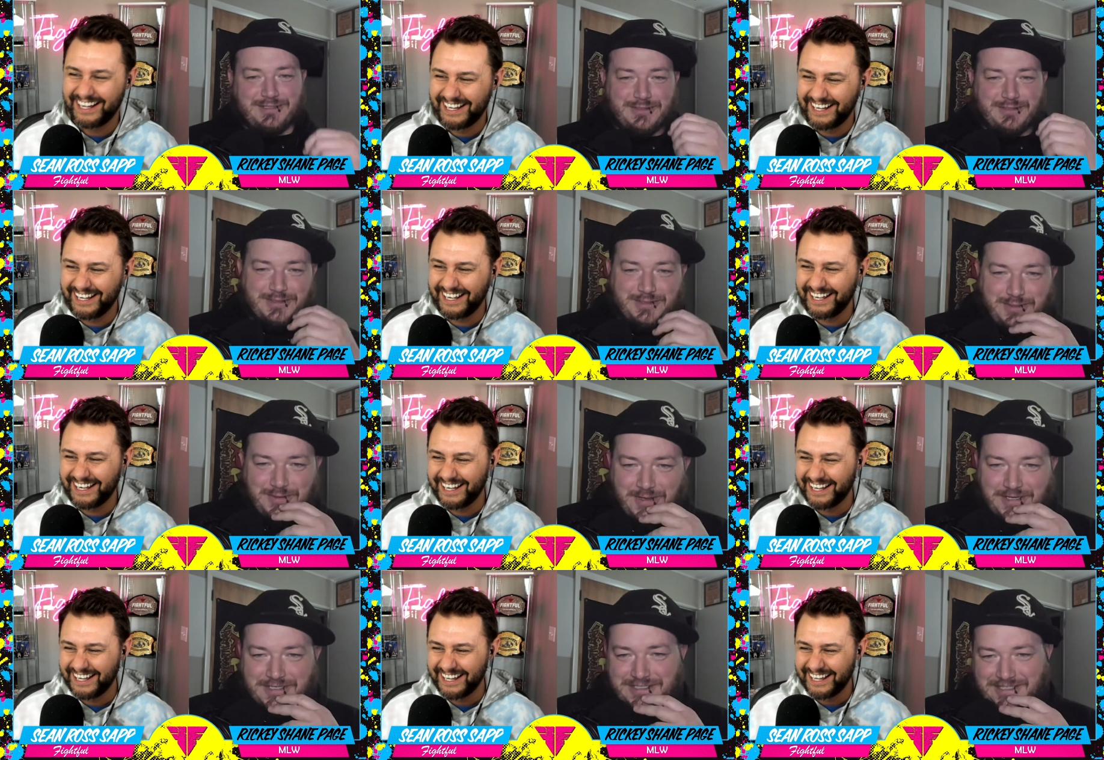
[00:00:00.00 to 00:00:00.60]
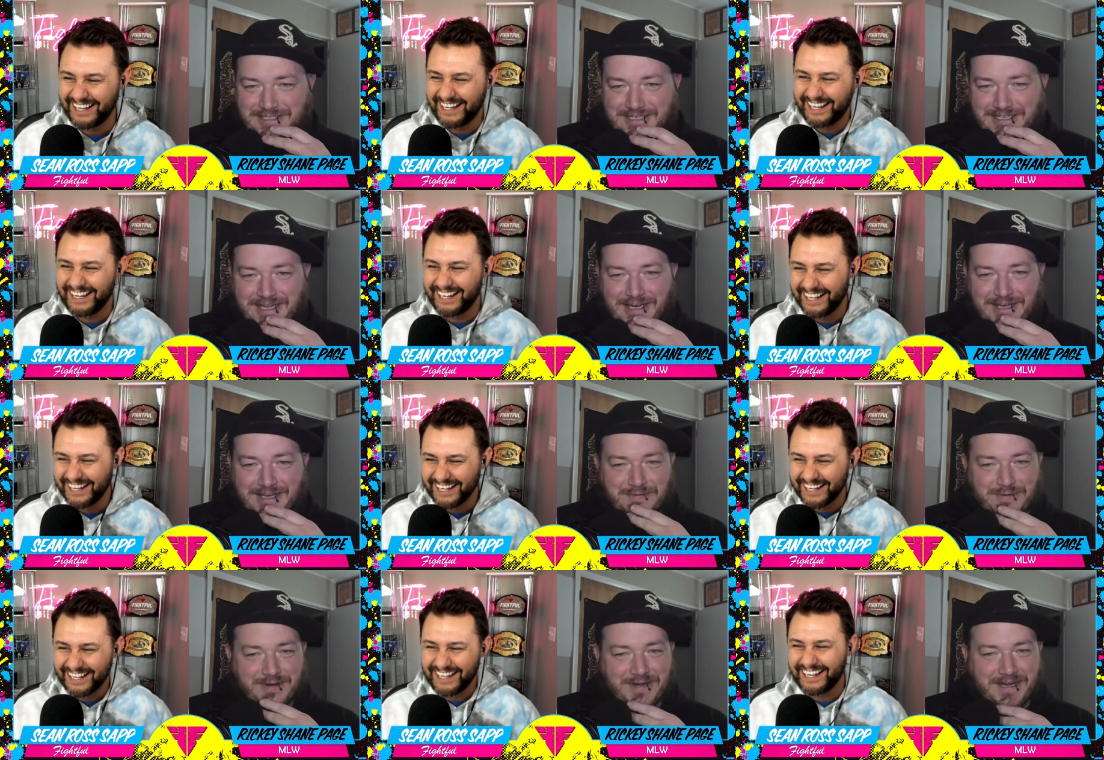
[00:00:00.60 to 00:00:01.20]
Speaker 1: you this question and
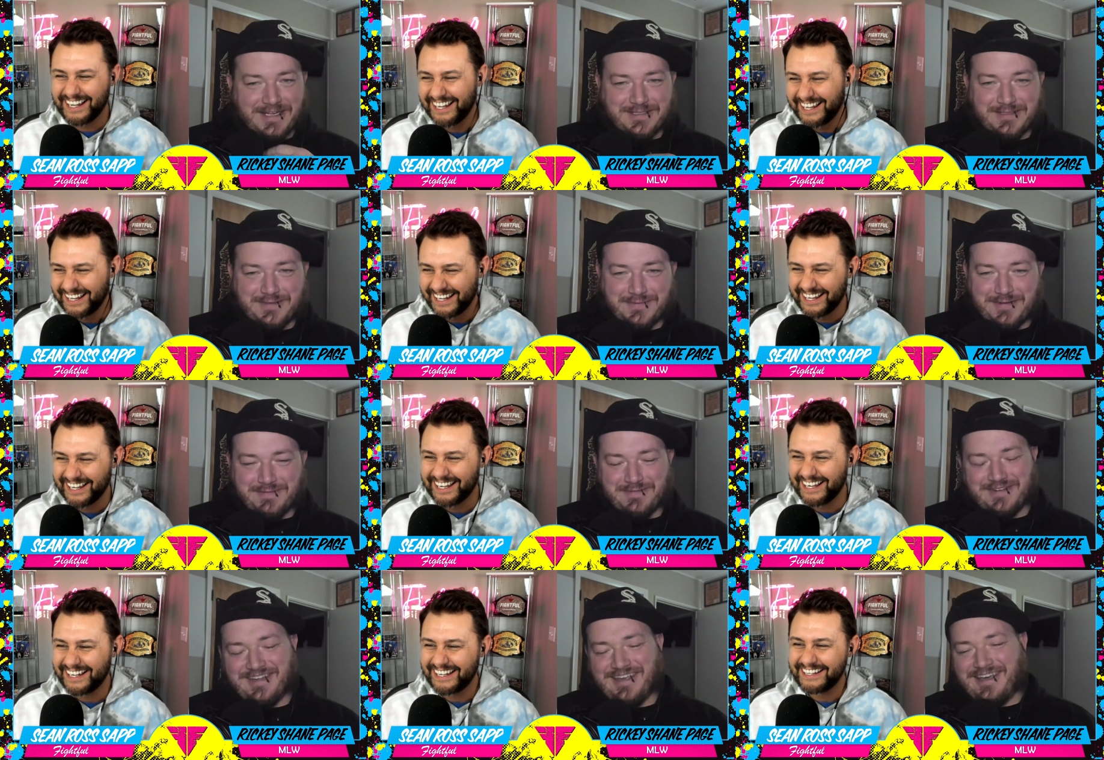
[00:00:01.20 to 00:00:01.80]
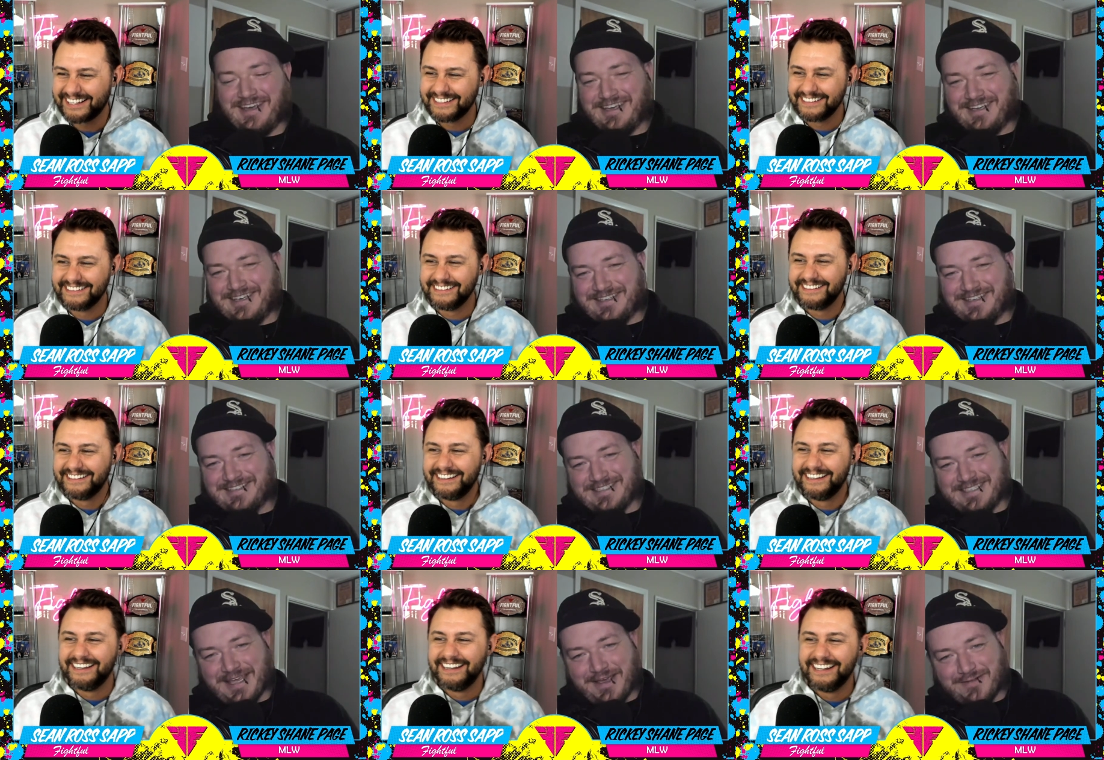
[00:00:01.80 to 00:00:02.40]
now you won't answer me but yeah
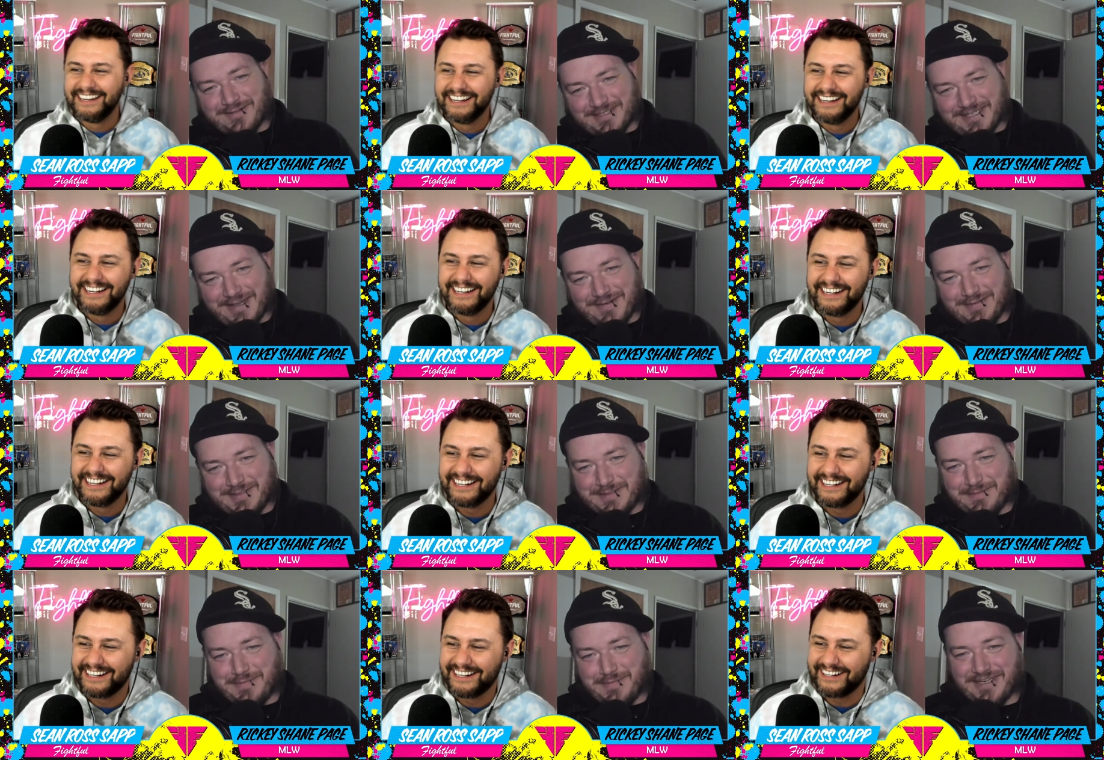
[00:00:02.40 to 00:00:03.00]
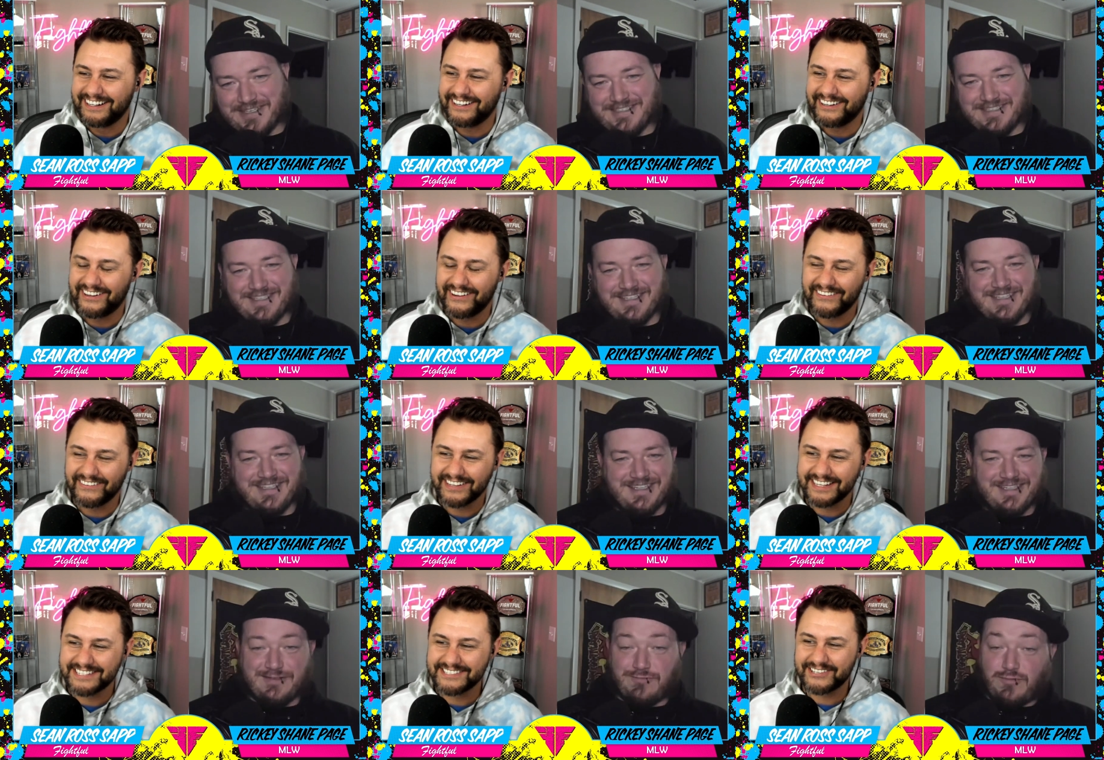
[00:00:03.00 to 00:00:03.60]
Sam, Sami's the best
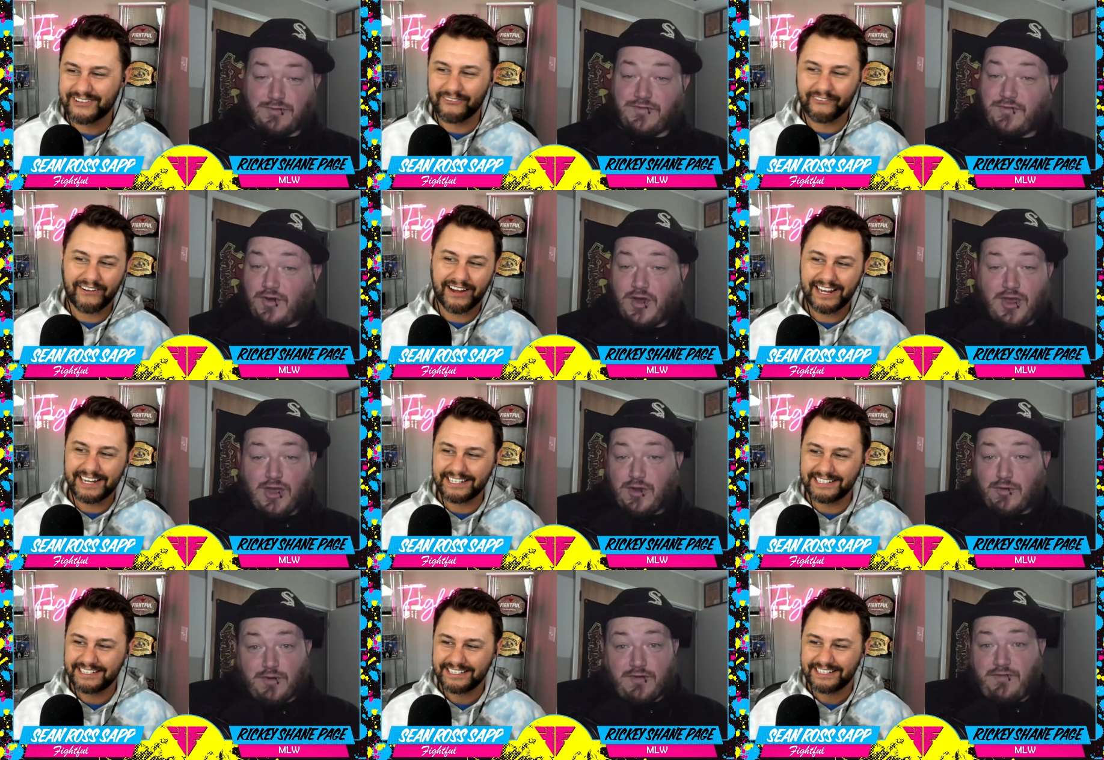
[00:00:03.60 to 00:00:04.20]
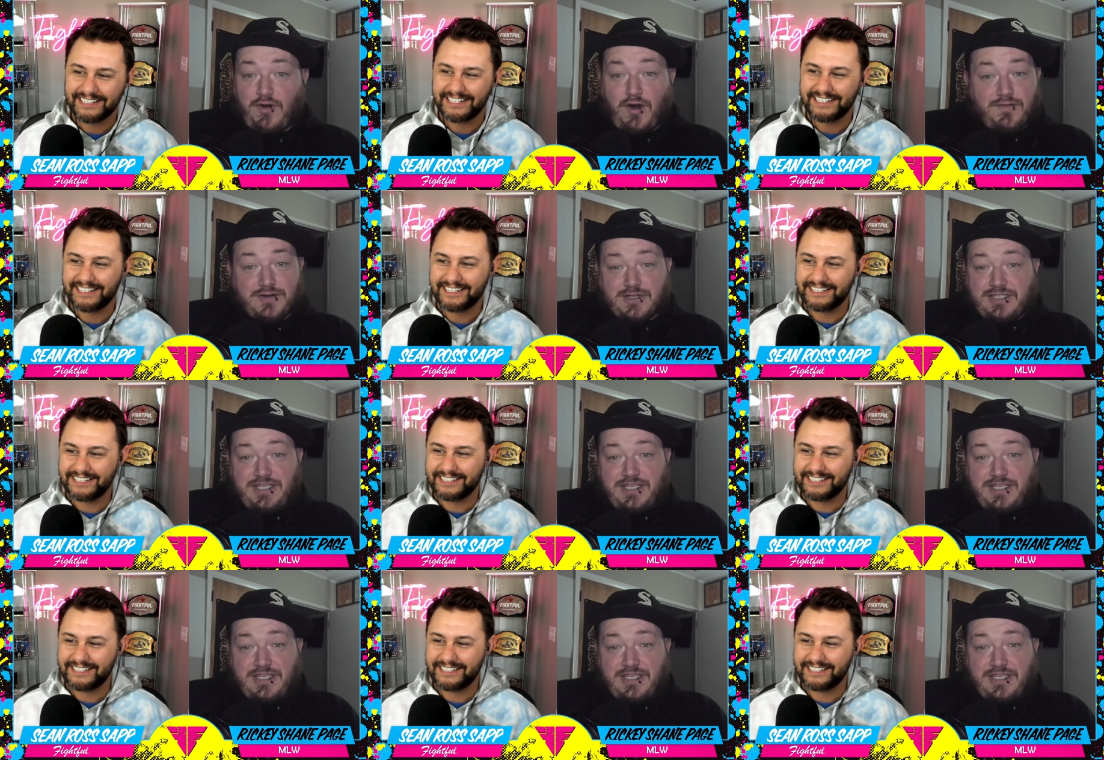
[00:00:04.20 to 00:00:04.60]
oh he's great Revolver's